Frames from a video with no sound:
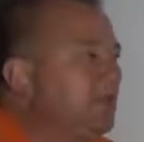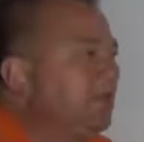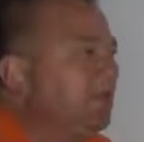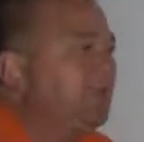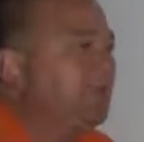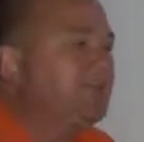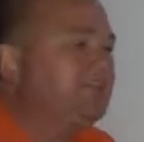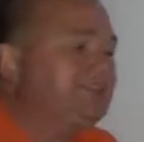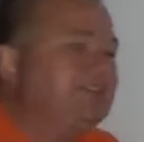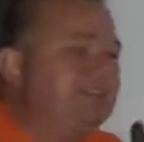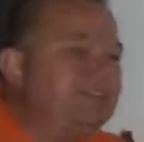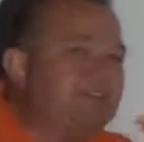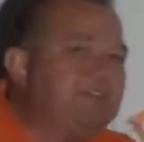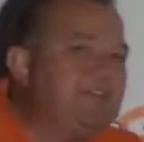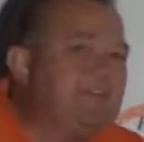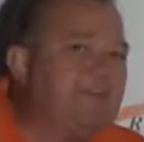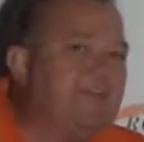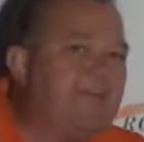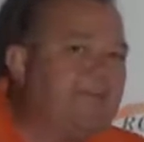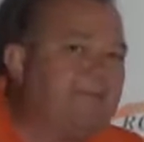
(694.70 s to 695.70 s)
Because here's the
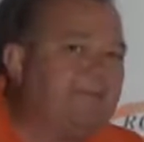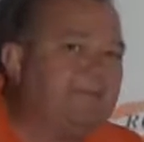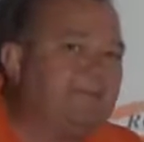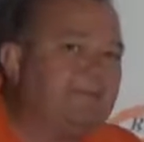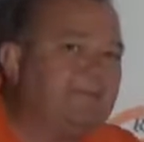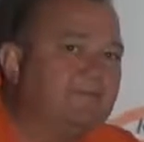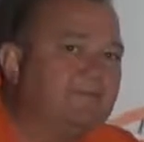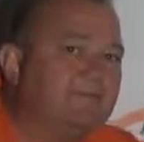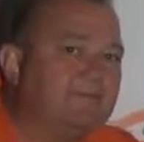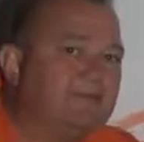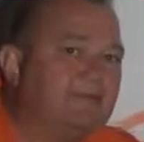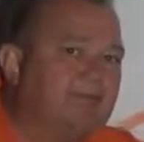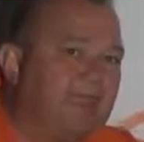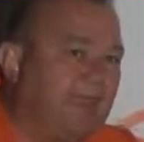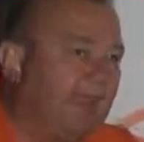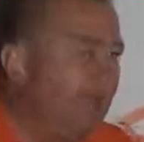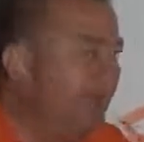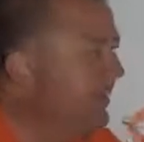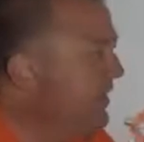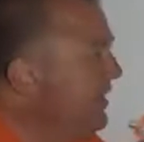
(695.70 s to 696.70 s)
thing,
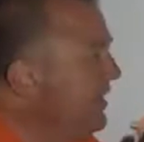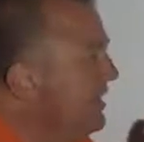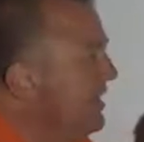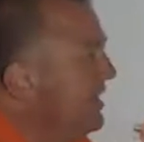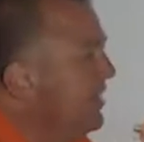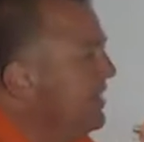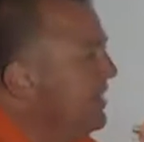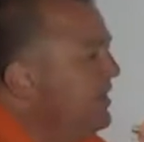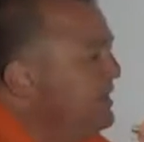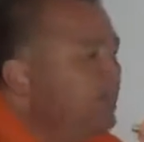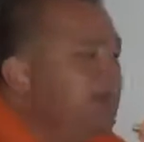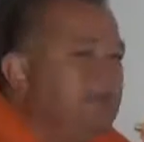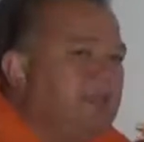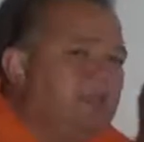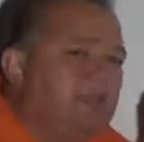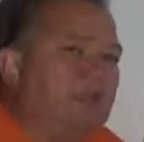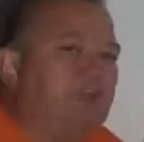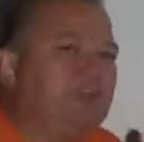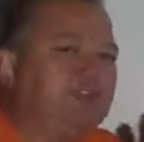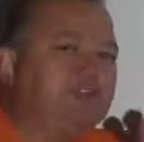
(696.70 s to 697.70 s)
gang.
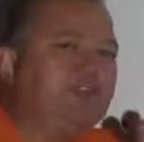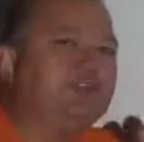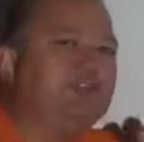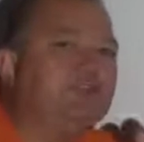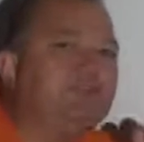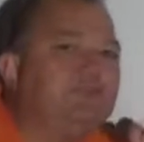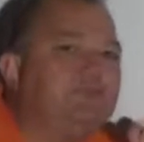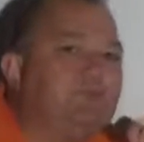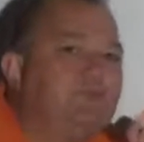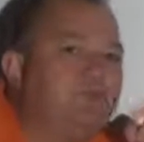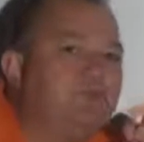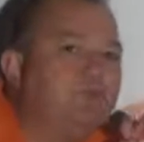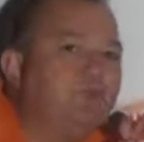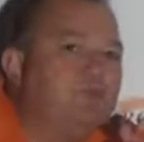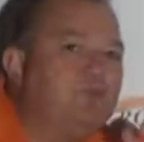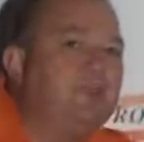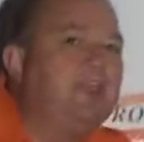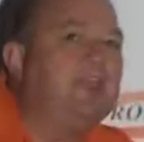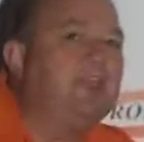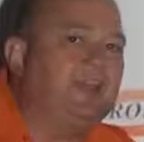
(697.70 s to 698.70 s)
Here's who's
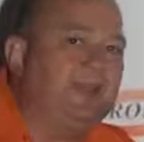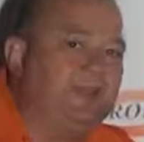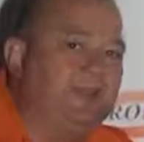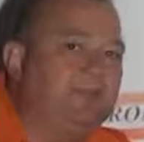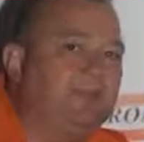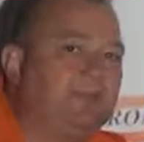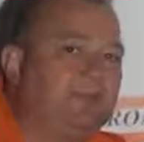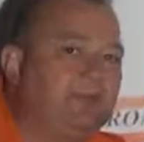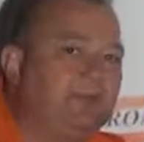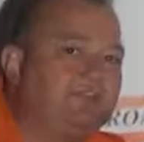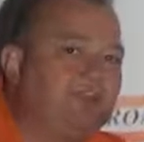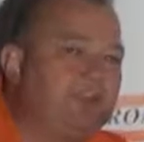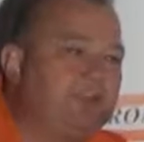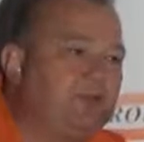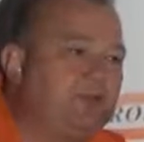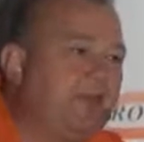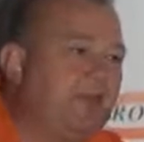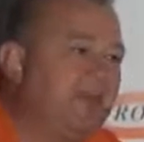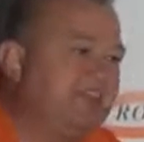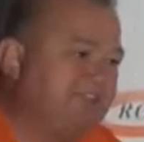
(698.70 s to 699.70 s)
really the person
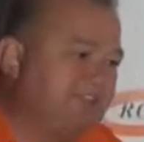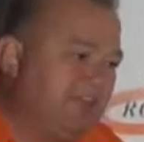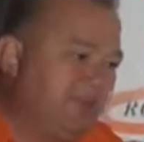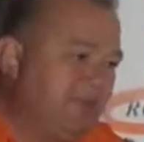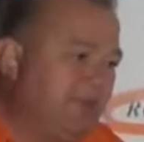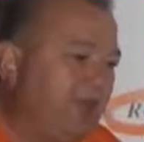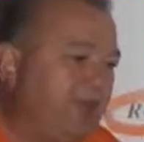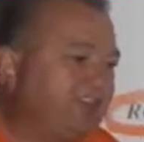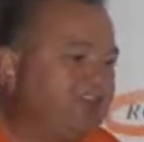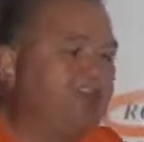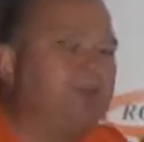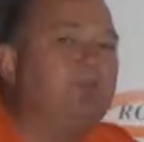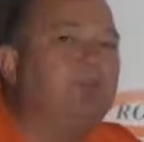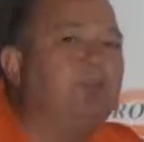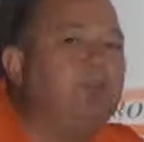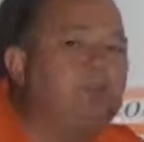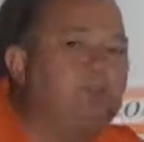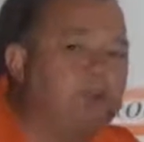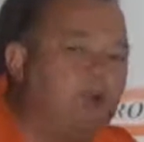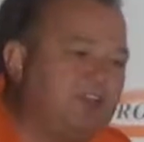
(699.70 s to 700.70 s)
you're asking. You're asking
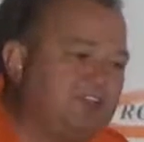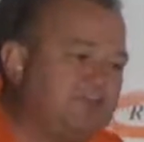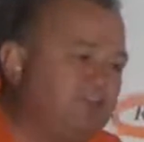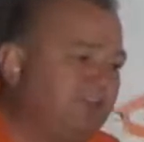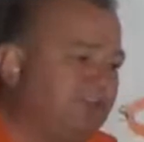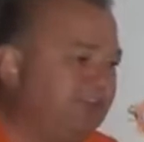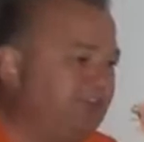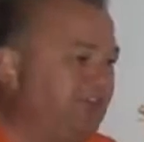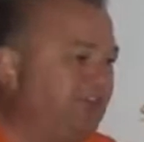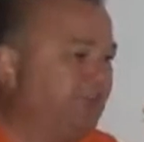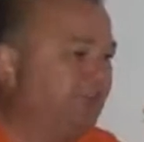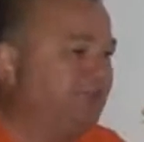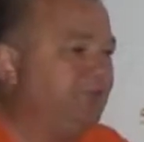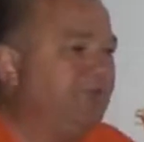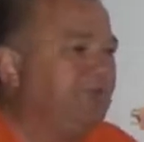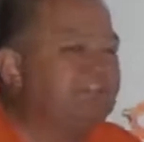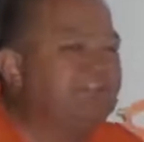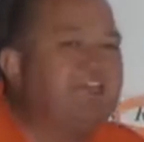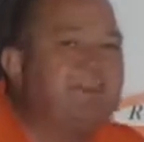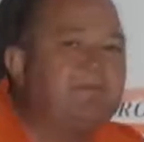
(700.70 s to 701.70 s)
Blue Cross Blue Shield. You're
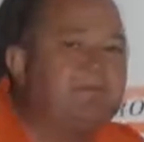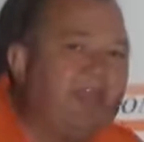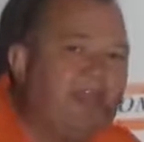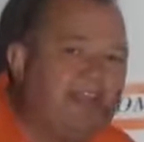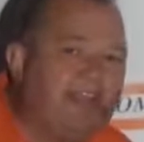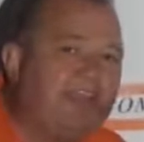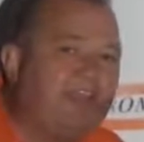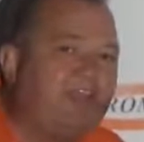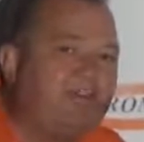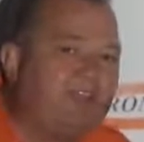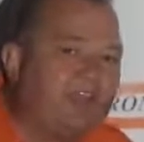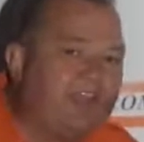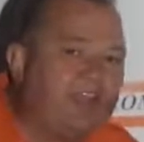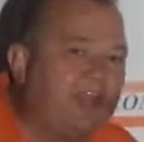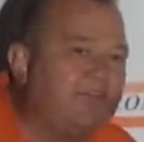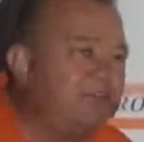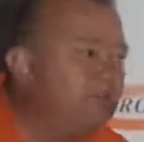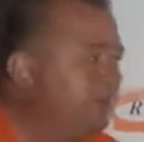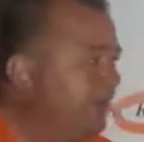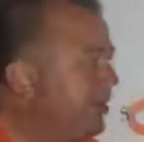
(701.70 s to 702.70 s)
asking Medicare, the
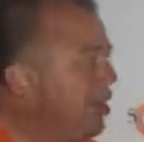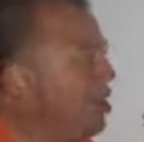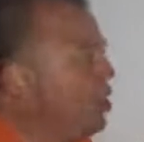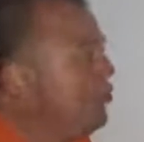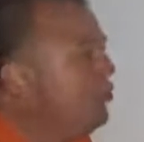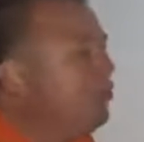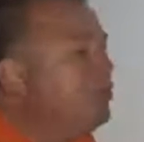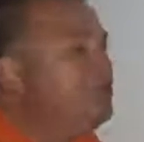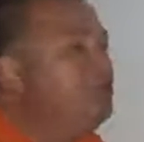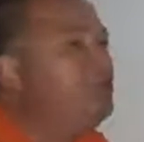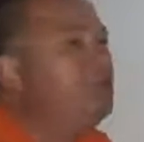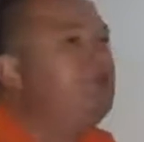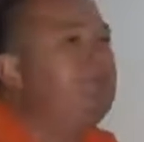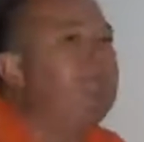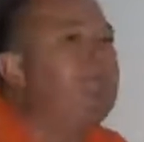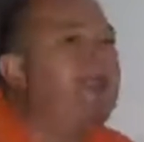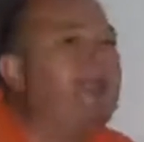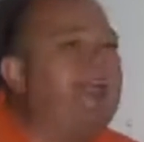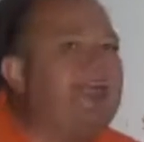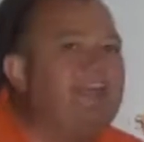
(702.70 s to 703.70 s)
government. Will you
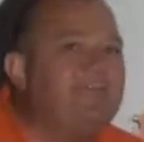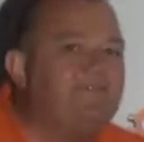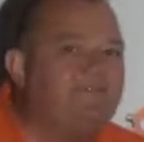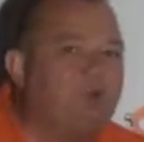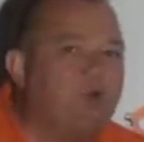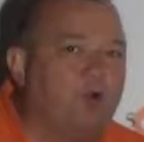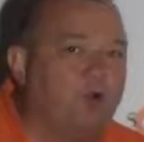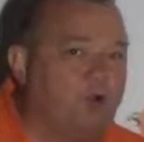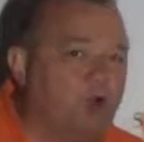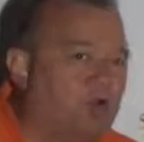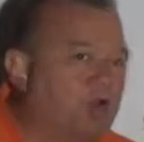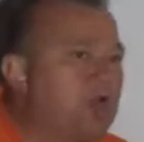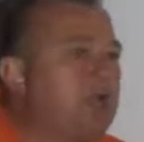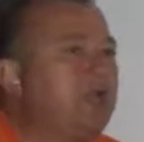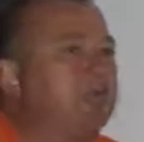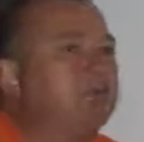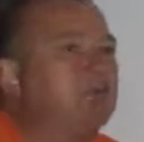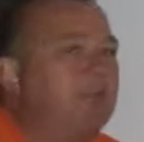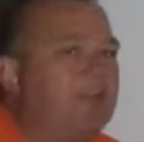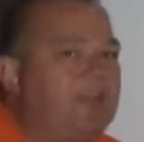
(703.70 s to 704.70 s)
pay for
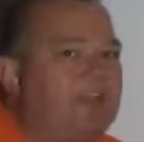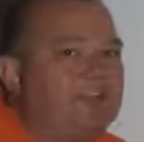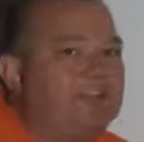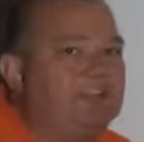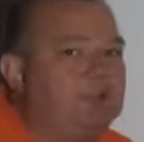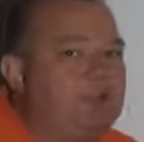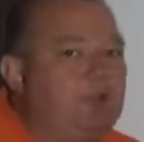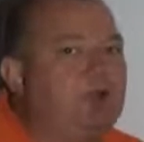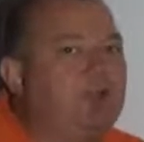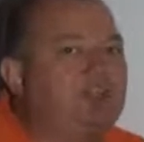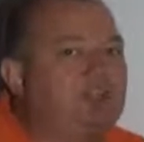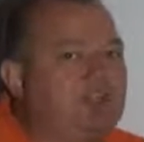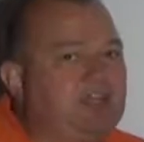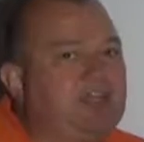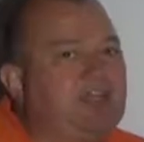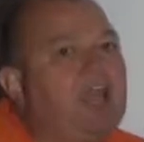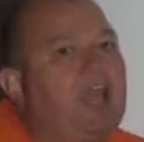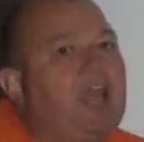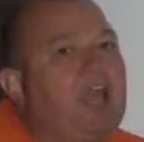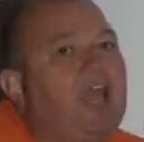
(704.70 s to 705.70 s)
the range of
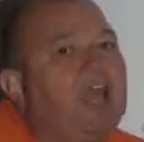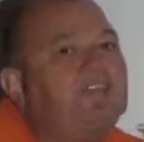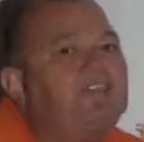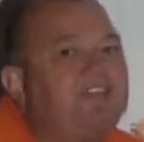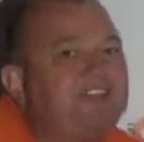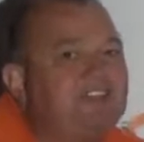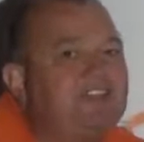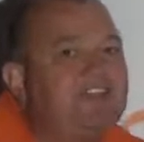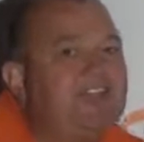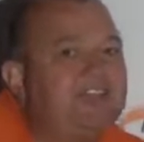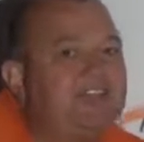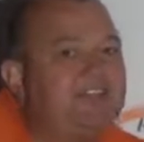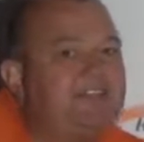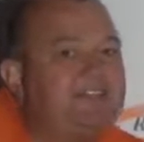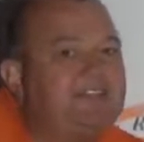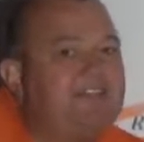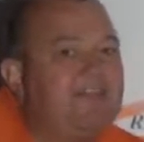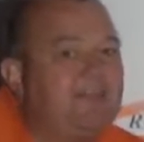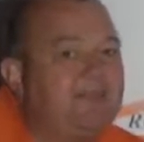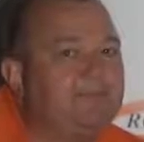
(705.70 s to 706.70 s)
motion I've just taken the
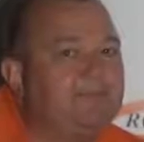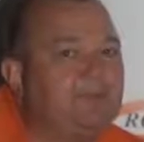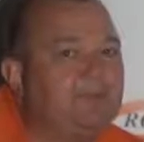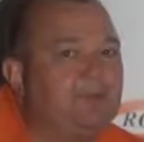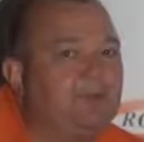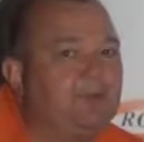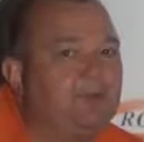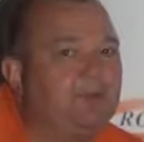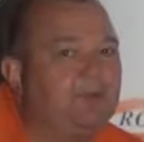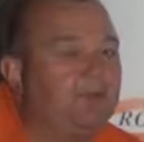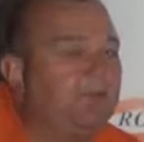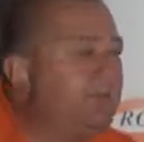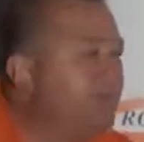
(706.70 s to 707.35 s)
time to do?